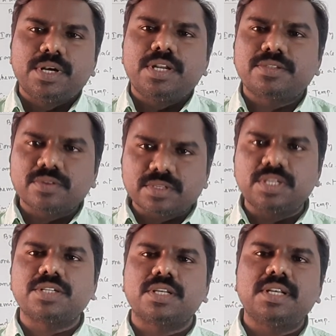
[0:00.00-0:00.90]

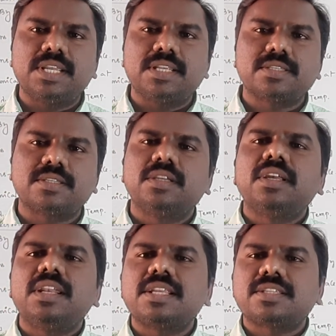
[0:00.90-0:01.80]
Dissociation less,
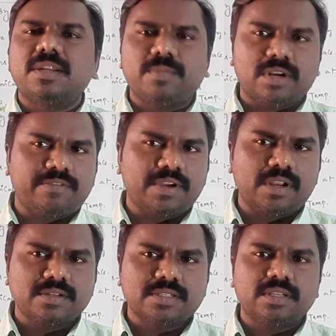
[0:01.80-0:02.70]
less number of
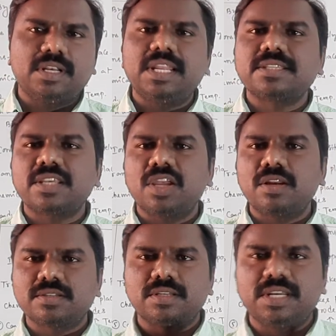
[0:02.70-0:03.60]
ions, less
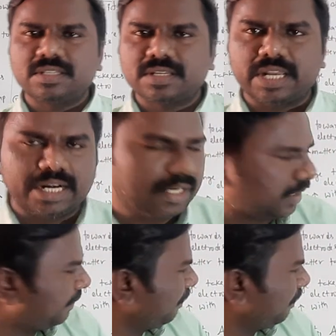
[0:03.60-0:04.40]
ions, less current.